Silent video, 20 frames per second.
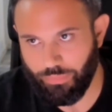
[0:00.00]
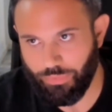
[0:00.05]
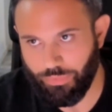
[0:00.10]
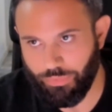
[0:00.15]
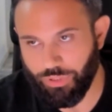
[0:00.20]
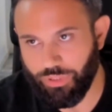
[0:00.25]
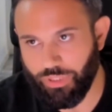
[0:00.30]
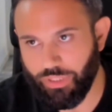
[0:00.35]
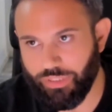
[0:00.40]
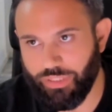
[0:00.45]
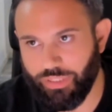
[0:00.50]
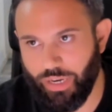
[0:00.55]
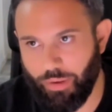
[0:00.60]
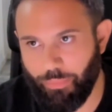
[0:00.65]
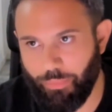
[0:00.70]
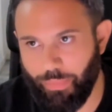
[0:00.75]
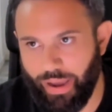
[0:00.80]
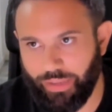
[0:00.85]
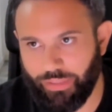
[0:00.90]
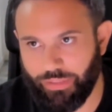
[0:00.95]
just as a
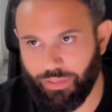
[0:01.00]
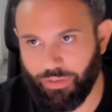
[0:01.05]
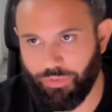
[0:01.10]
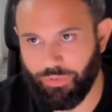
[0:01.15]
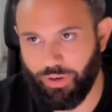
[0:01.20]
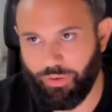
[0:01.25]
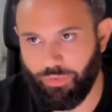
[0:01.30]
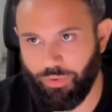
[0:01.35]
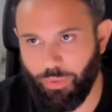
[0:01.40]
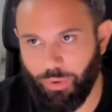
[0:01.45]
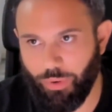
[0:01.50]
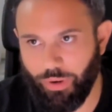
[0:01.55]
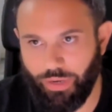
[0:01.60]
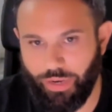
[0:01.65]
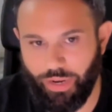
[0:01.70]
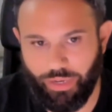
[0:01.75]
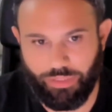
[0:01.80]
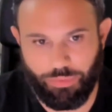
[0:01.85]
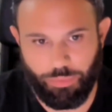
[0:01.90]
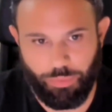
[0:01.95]
reminder for everyone,
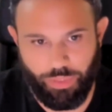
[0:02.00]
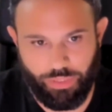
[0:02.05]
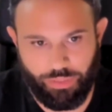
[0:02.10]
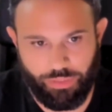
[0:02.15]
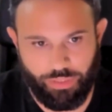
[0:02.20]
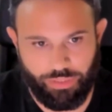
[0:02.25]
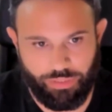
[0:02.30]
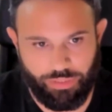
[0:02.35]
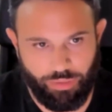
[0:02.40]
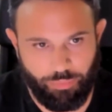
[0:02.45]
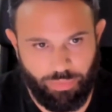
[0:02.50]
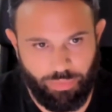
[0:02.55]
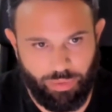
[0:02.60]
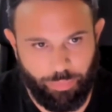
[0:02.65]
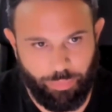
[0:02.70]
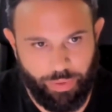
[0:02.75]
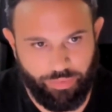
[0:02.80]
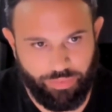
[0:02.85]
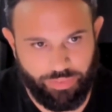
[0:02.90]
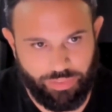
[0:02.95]
next week there's a
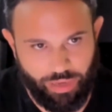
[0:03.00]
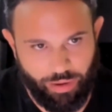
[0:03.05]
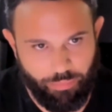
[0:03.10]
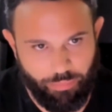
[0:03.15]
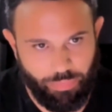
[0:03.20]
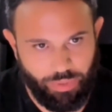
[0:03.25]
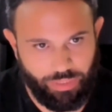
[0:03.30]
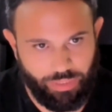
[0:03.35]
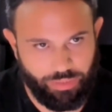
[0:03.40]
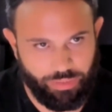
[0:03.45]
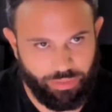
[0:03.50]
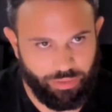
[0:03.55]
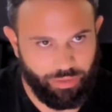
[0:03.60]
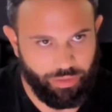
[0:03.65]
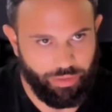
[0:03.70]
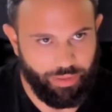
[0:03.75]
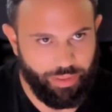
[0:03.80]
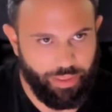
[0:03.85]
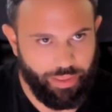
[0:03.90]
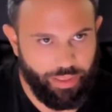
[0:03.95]
BPF summit.
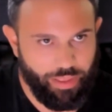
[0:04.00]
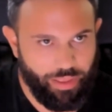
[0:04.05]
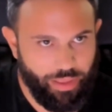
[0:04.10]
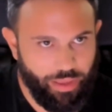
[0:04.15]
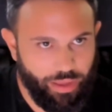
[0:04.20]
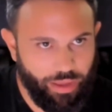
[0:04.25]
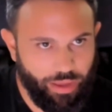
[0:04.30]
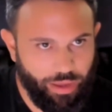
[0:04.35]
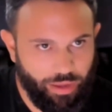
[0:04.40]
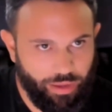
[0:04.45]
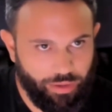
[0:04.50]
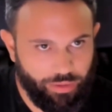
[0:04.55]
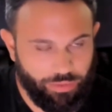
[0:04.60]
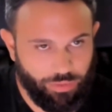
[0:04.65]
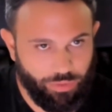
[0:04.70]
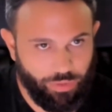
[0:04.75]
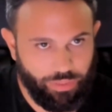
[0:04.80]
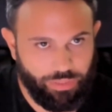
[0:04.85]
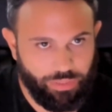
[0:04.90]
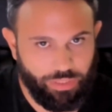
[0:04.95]

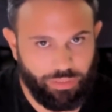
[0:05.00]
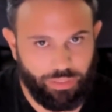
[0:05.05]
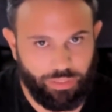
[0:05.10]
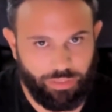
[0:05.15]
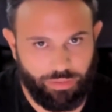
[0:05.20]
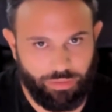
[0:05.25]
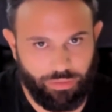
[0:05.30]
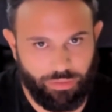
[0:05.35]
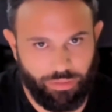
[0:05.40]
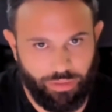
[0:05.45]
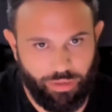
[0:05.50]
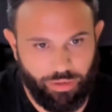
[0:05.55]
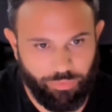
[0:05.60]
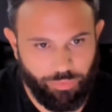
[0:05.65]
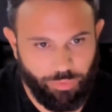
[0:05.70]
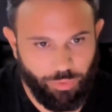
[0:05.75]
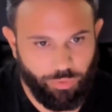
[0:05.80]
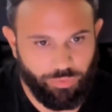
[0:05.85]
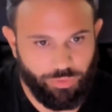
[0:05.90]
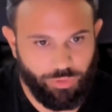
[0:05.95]
So I think that a
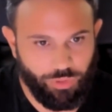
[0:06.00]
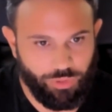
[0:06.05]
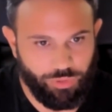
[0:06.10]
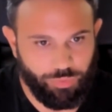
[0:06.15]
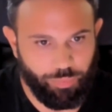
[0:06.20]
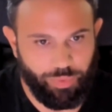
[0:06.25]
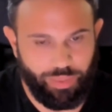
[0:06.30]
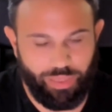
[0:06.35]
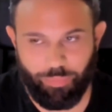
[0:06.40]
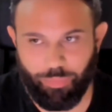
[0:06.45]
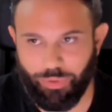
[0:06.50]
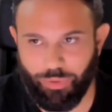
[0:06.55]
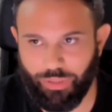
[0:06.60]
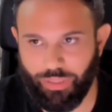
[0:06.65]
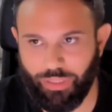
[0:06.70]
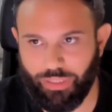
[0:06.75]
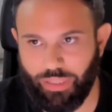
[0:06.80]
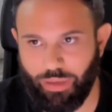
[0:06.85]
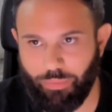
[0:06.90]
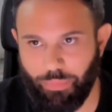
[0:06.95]
few of those people
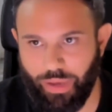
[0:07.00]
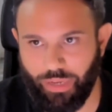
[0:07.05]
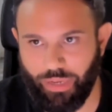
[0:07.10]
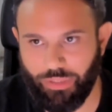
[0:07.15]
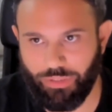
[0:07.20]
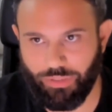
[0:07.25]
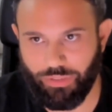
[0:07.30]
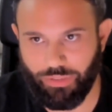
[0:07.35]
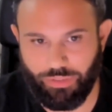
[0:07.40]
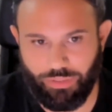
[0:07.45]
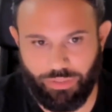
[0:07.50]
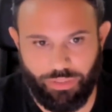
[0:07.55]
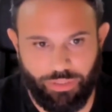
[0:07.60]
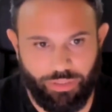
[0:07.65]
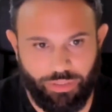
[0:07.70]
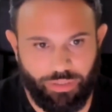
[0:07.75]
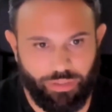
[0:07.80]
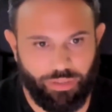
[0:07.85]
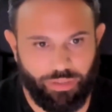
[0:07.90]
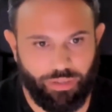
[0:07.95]
that I mentioned
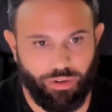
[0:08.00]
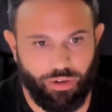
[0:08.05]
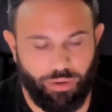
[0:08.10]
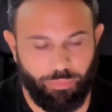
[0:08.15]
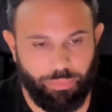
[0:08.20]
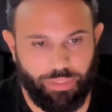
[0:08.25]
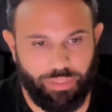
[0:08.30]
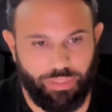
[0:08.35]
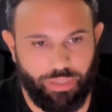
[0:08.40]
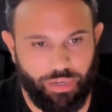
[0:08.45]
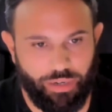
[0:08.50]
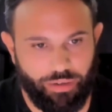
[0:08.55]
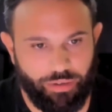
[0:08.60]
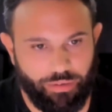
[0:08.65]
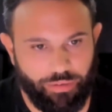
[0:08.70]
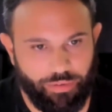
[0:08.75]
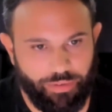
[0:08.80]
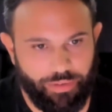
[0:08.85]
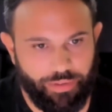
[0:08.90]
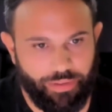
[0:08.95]
here are gonna be there.
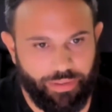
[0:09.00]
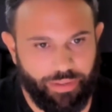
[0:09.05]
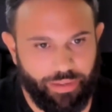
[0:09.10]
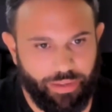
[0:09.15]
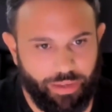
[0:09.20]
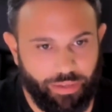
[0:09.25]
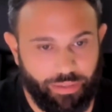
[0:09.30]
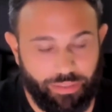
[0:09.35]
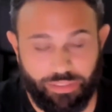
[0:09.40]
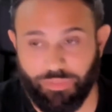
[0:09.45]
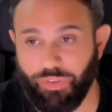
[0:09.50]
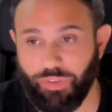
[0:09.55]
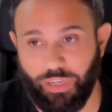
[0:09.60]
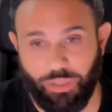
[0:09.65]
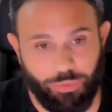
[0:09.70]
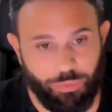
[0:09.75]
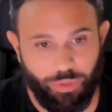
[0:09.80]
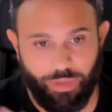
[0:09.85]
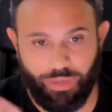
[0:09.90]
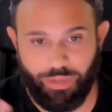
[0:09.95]
It's
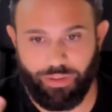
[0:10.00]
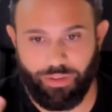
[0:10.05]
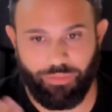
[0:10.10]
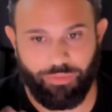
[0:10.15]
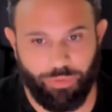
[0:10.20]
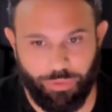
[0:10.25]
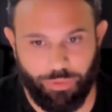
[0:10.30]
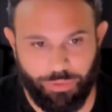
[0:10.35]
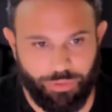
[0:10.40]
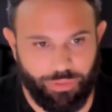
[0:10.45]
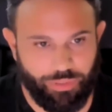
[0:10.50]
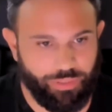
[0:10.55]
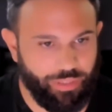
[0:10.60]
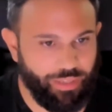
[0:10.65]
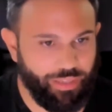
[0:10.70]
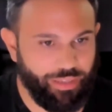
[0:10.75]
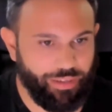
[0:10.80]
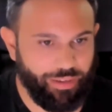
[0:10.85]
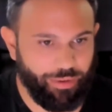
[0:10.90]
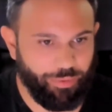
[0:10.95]
virtual,
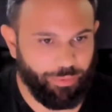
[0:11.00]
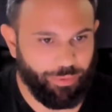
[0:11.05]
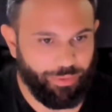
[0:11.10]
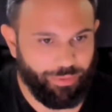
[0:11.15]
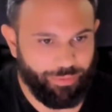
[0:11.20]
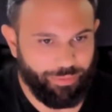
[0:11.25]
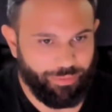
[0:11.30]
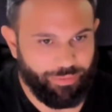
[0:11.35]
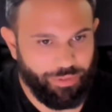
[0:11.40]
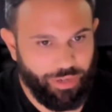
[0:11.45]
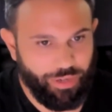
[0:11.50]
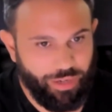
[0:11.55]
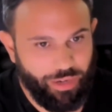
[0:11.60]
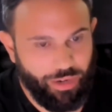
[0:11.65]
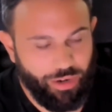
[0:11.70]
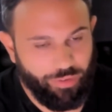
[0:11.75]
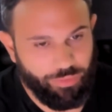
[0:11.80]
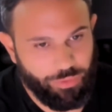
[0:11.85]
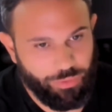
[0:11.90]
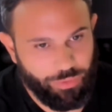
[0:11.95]
unfortunately. I would really
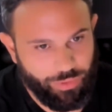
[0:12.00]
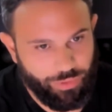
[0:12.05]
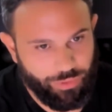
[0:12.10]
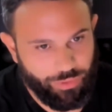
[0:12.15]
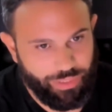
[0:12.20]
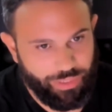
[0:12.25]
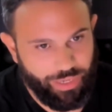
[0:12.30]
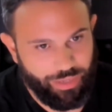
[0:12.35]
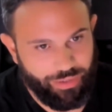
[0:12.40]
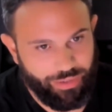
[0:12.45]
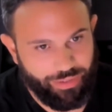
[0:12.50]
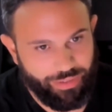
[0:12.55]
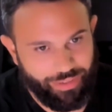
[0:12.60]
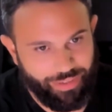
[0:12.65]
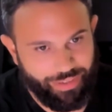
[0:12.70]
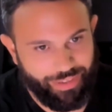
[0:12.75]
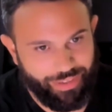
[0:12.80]
love to go there